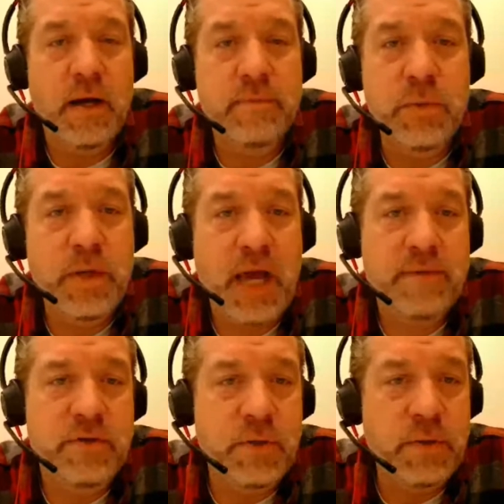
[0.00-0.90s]
You would
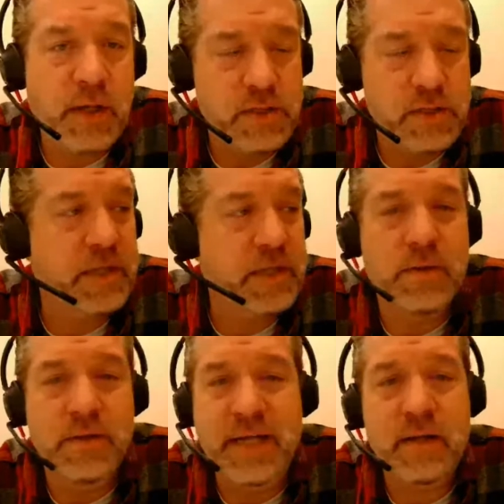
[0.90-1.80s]
have to do like a
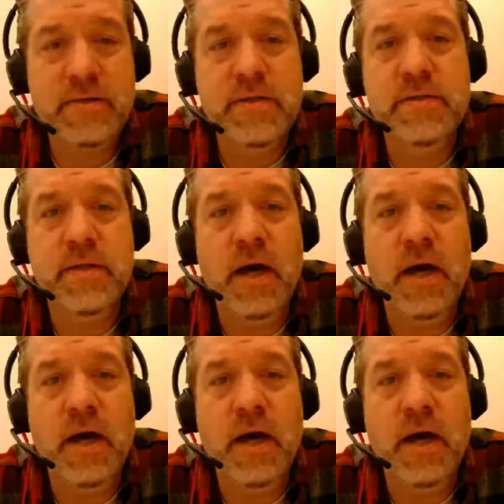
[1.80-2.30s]
spectral analysis